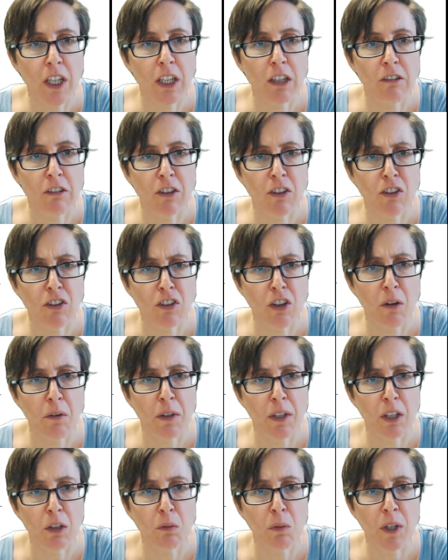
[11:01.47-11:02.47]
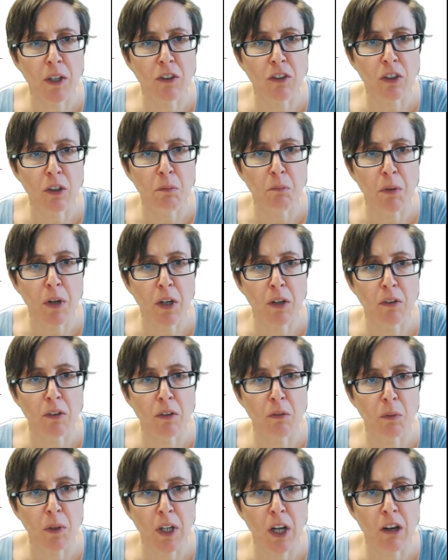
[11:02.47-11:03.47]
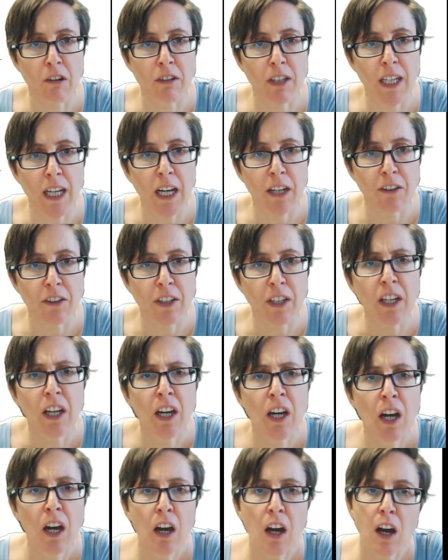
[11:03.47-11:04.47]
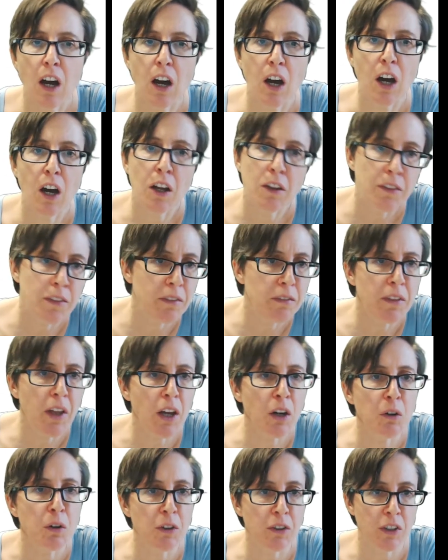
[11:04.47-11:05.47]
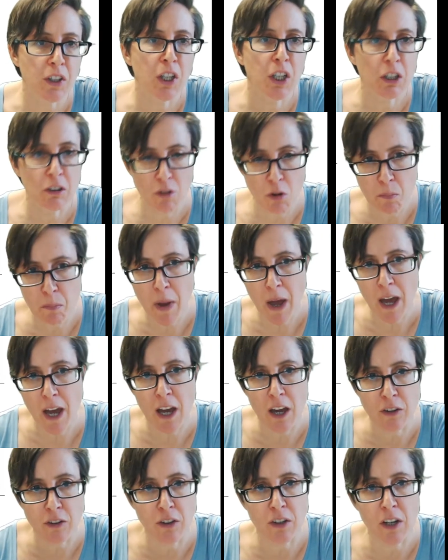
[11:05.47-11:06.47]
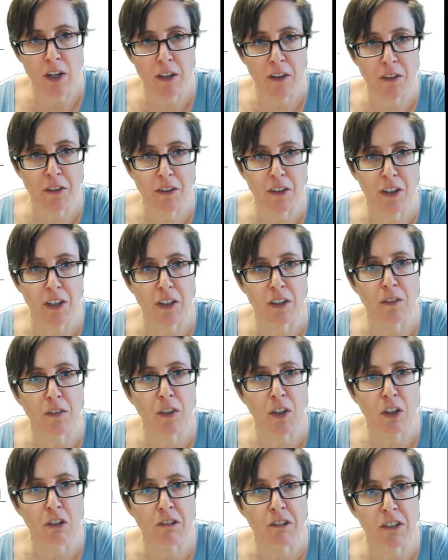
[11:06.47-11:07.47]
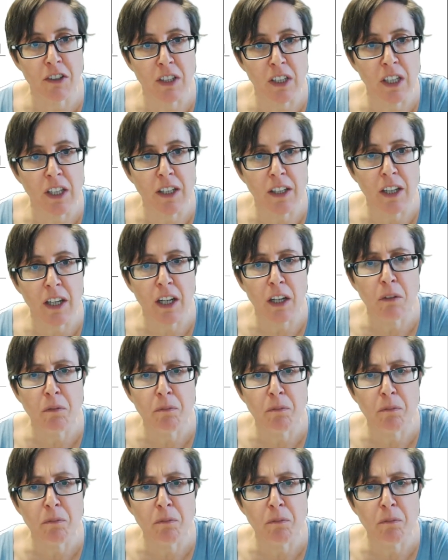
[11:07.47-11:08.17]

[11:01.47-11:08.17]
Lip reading: are showing you which component we're currently adding. They always occur in pairs on either side of the origin like that.